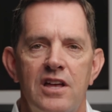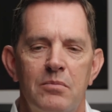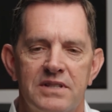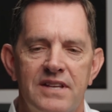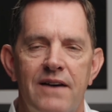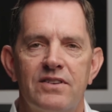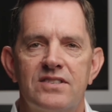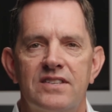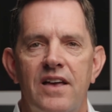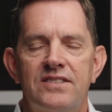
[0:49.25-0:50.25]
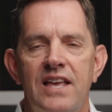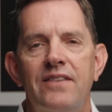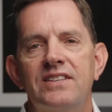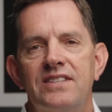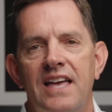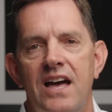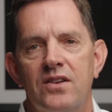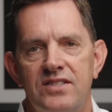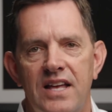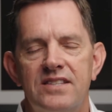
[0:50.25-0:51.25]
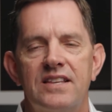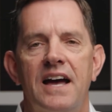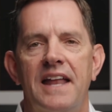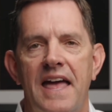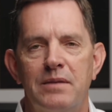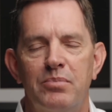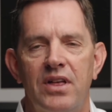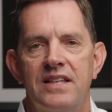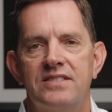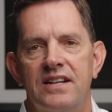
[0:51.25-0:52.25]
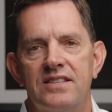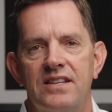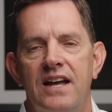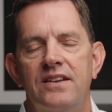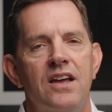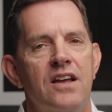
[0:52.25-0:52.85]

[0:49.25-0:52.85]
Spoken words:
but to have a savings account set aside and a plan set aside